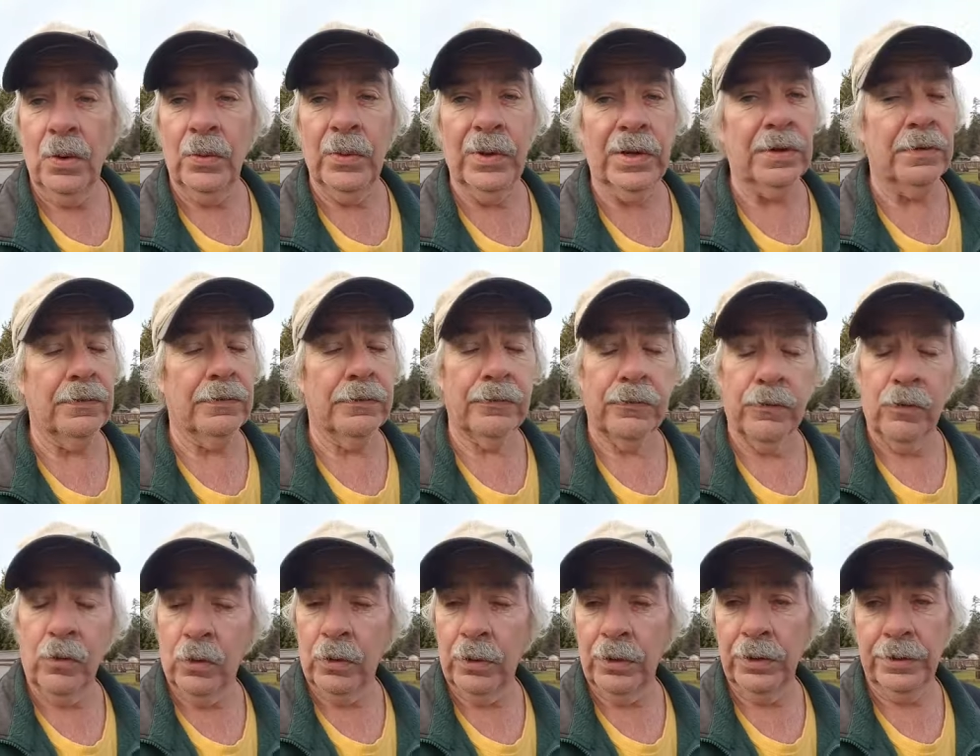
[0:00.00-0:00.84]
We can
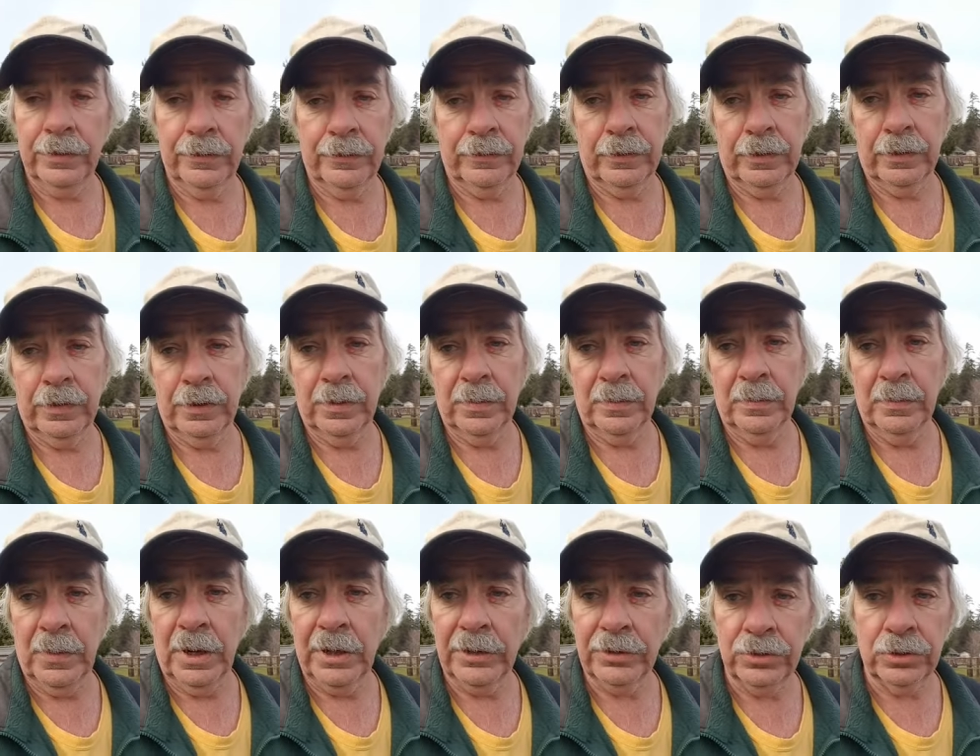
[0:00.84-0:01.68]
forage for
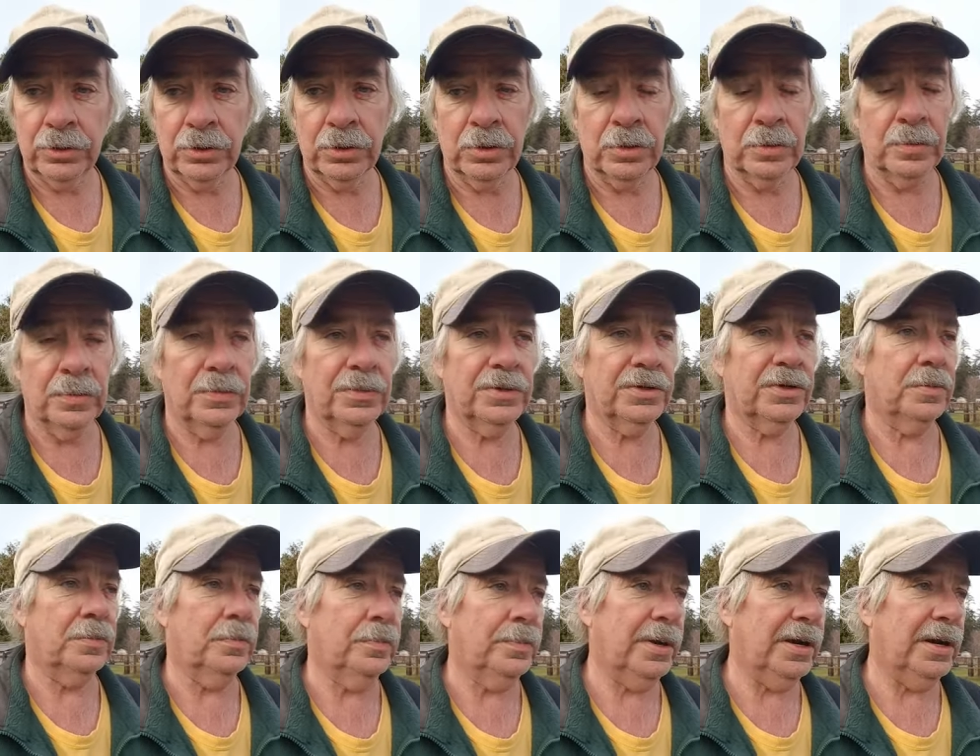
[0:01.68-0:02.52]
mushrooms
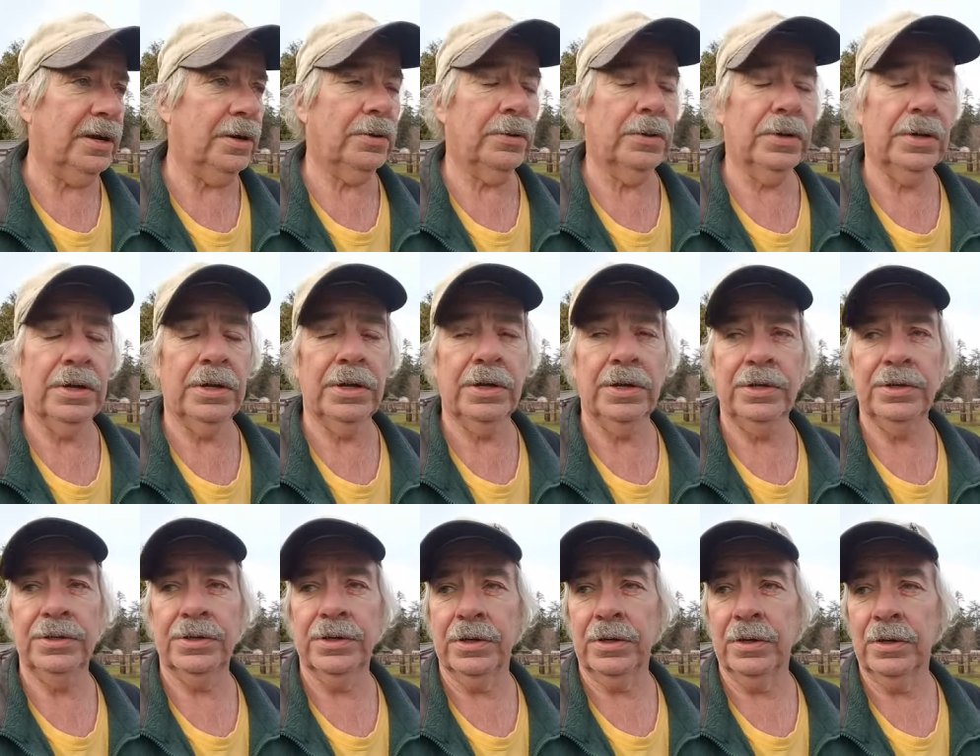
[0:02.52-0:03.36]
and
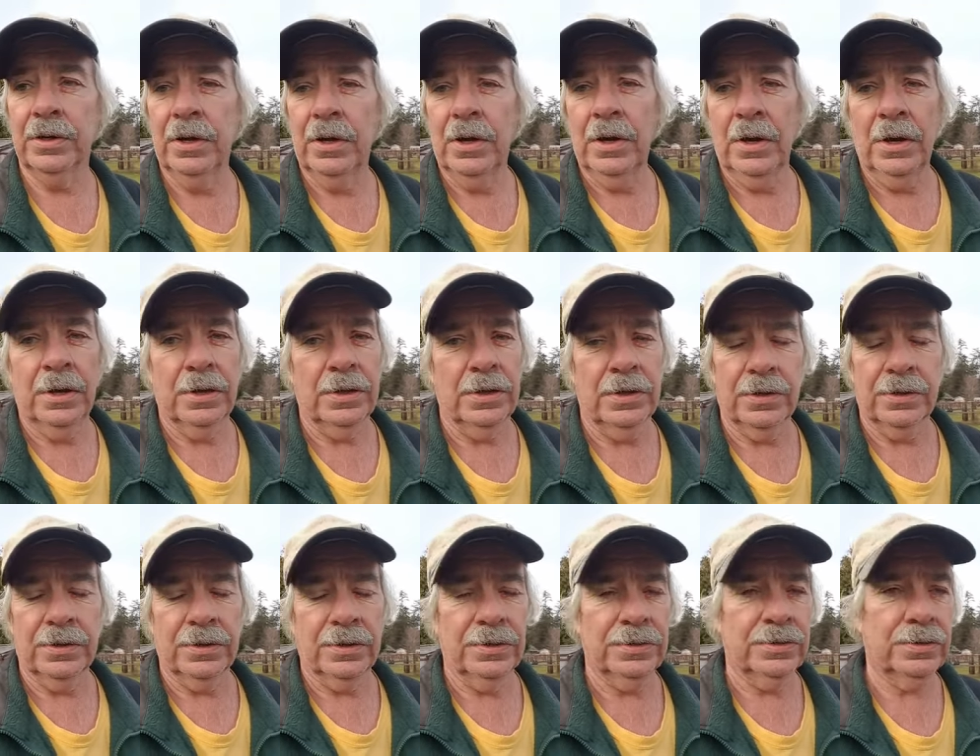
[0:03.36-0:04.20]
berries, and
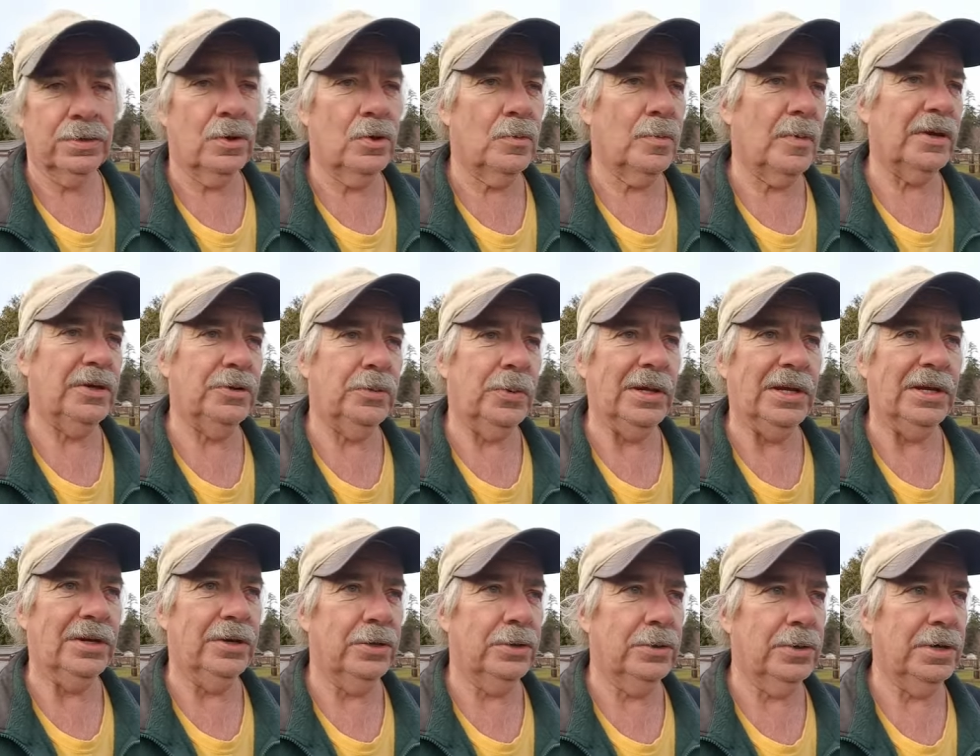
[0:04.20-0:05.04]
there's so much we
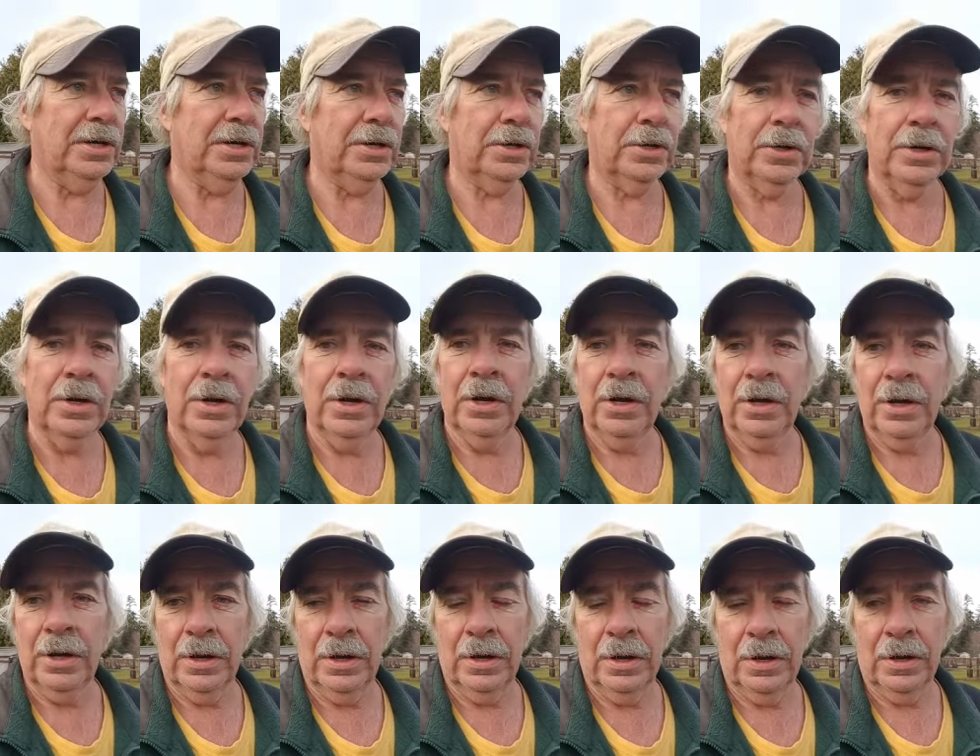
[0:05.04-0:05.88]
can do here
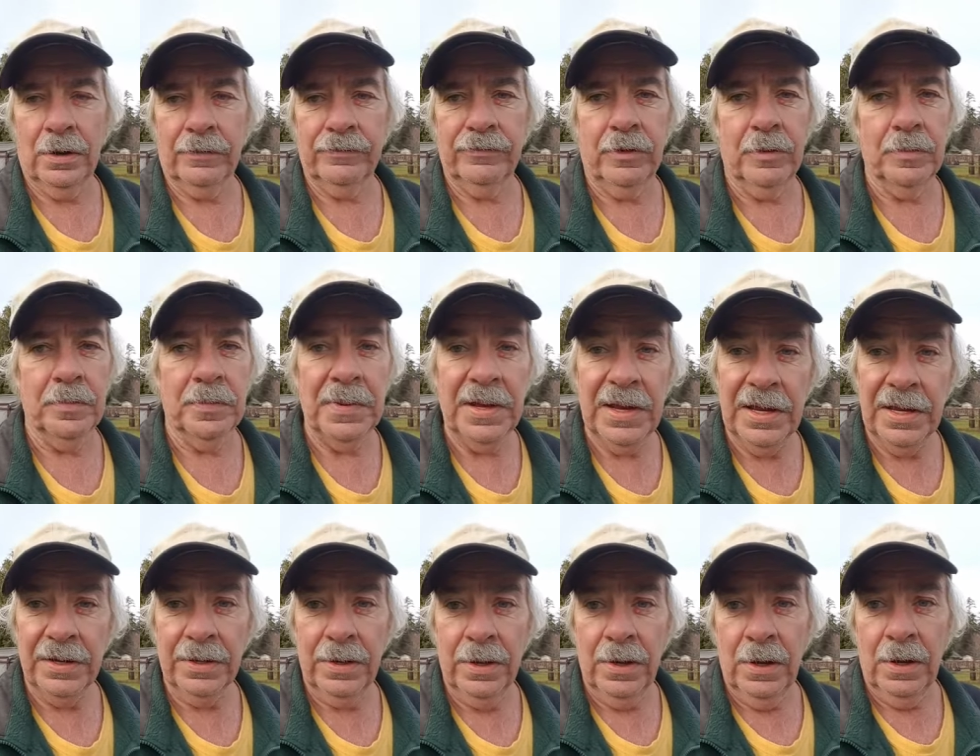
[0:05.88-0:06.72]
uh, for
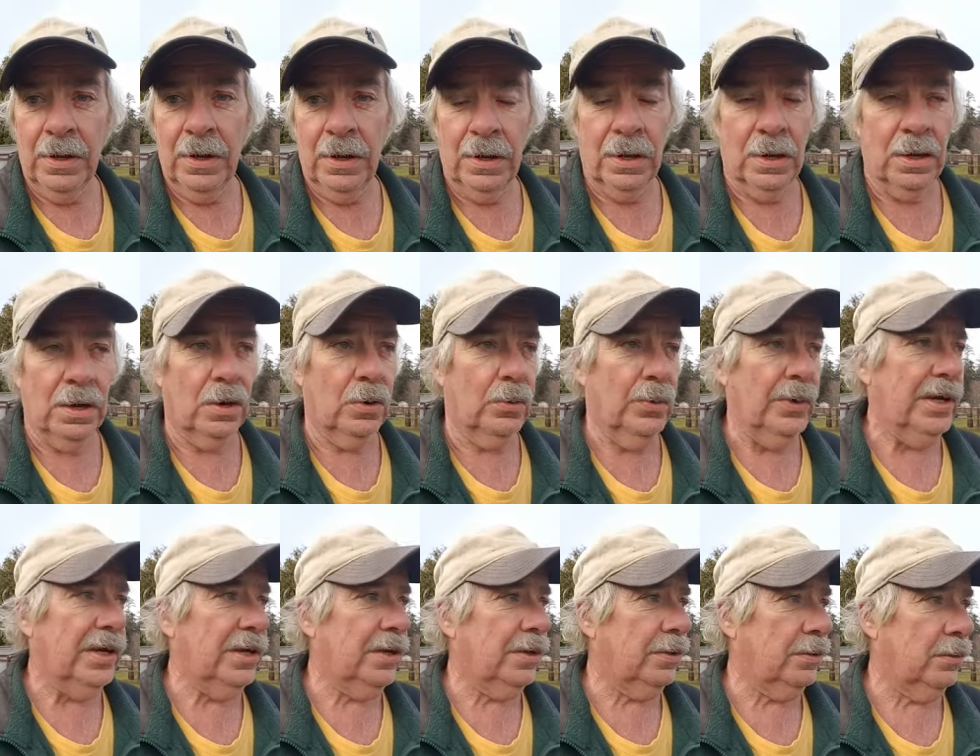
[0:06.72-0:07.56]
meat. Uh,
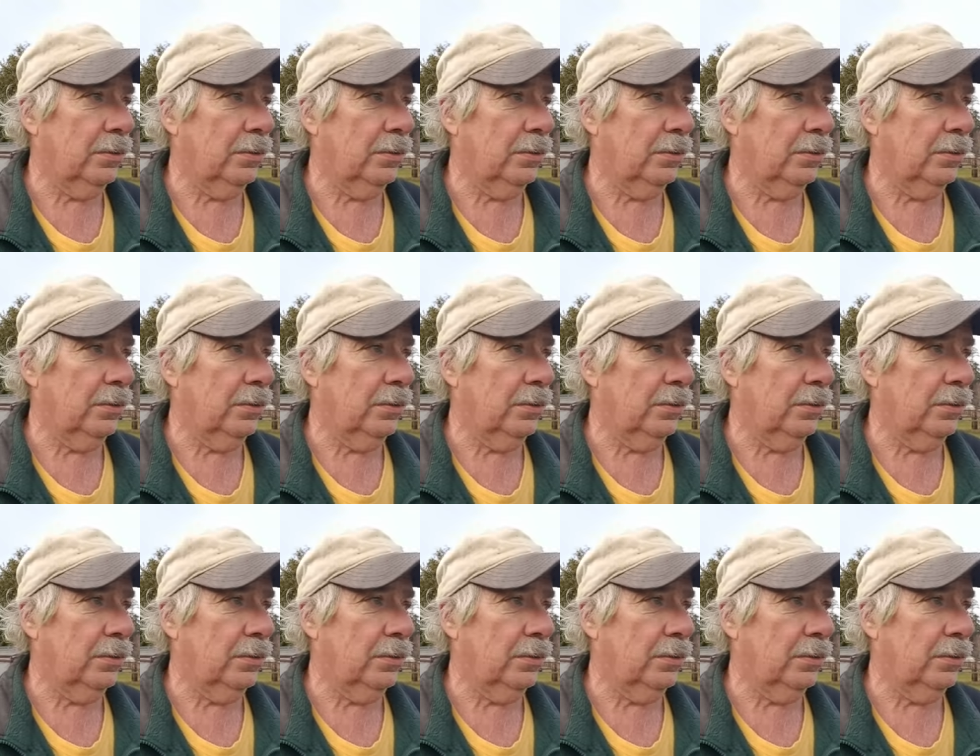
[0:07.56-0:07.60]
we,